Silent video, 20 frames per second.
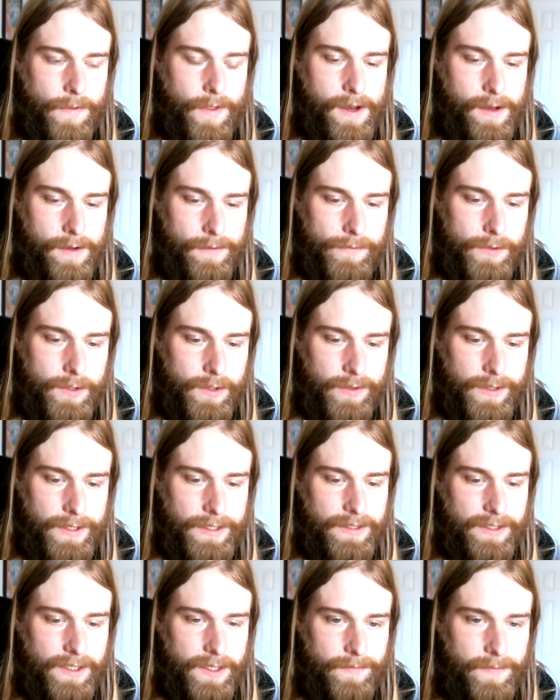think of
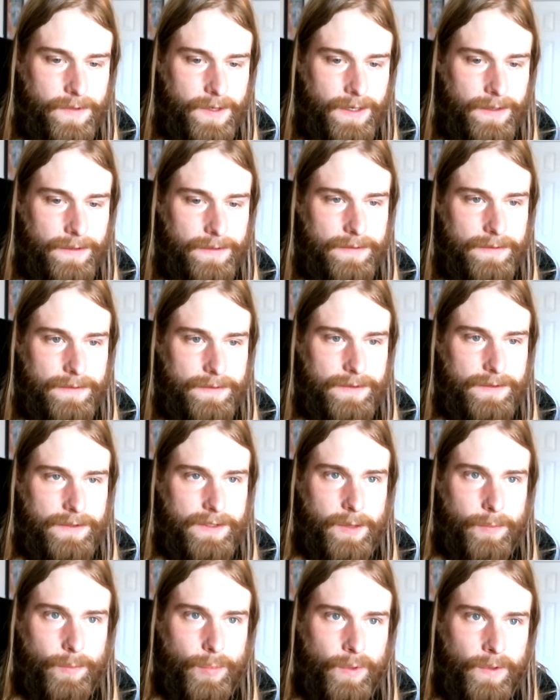doing something
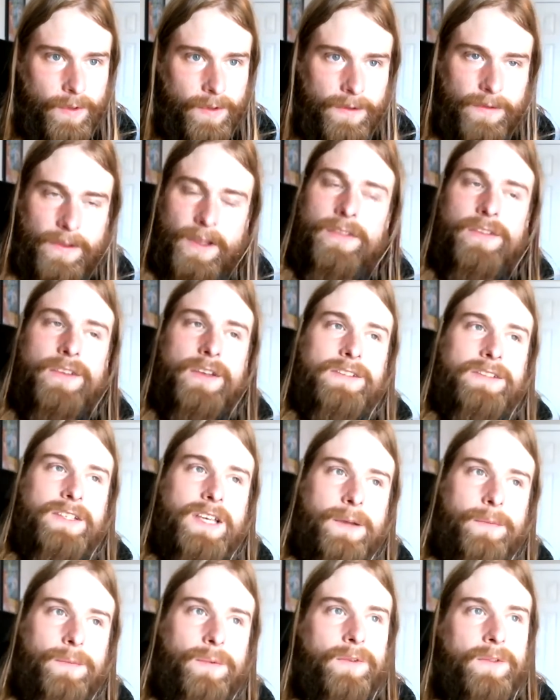simple, like the
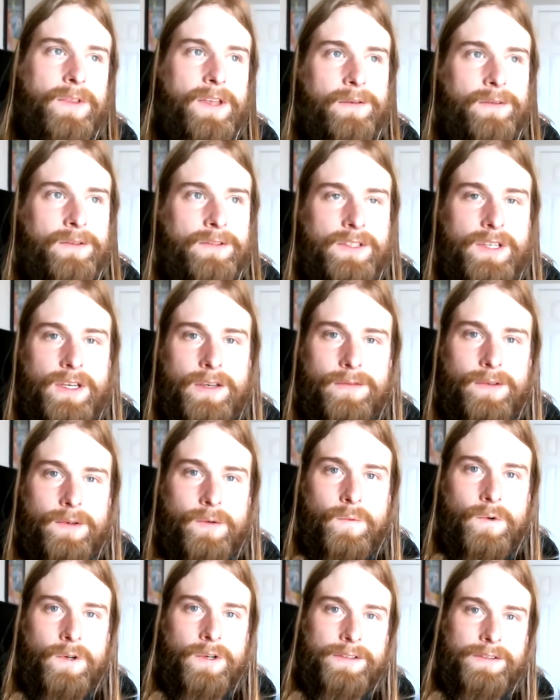example that was
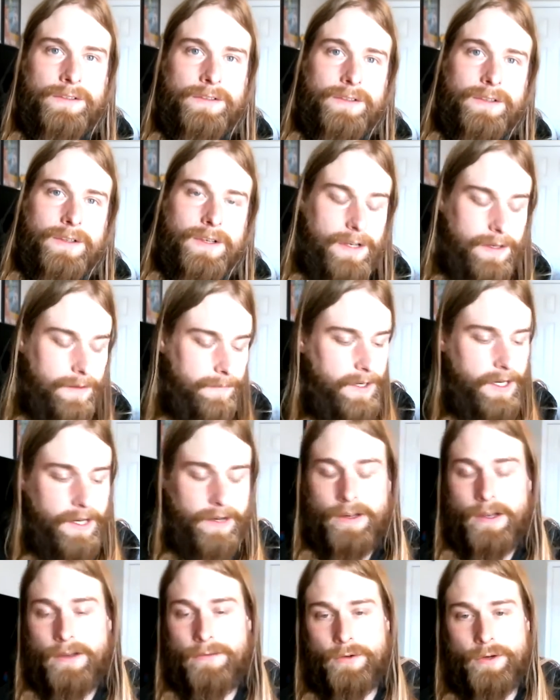given was, I'm
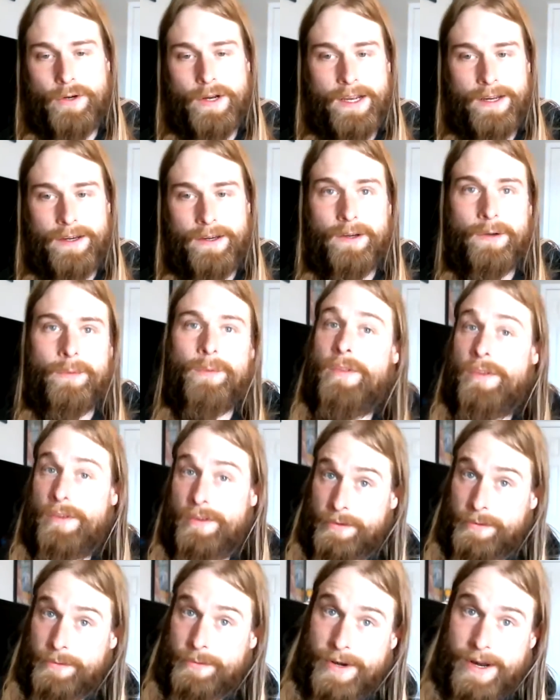getting off track here, but
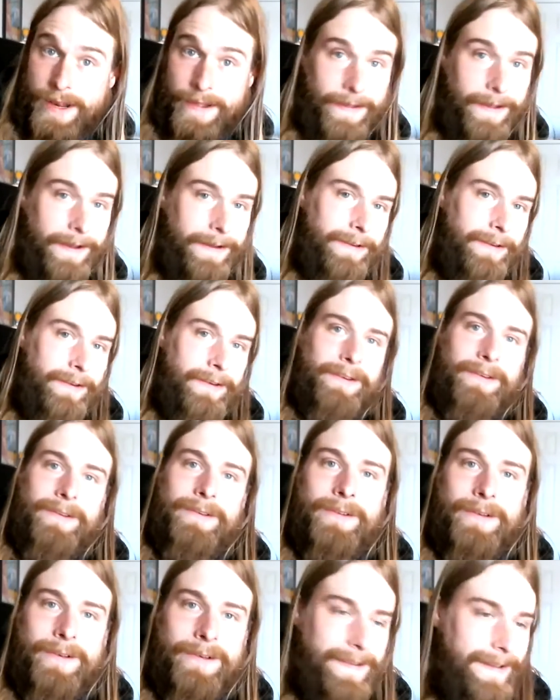this is what I like to do.
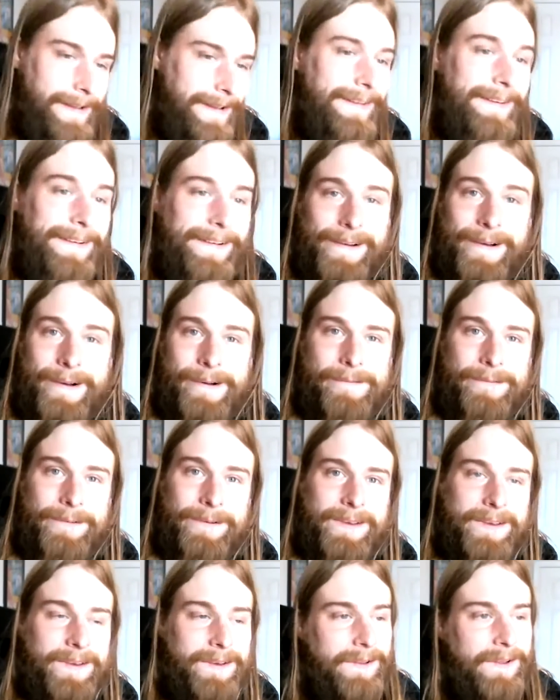So
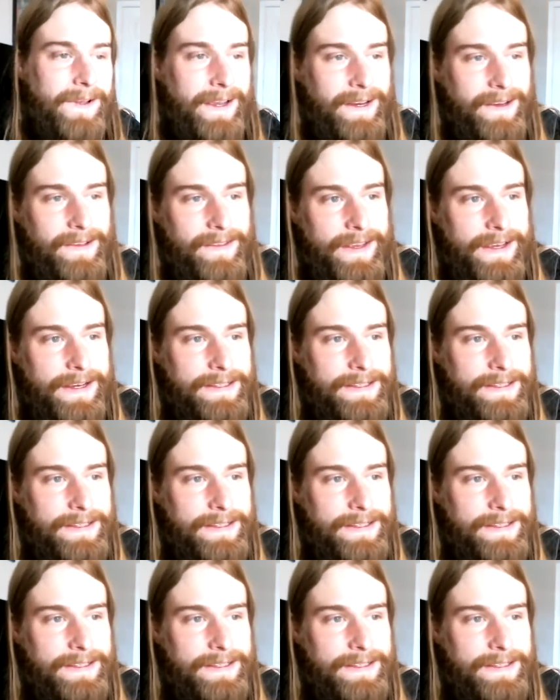hopefully you like it.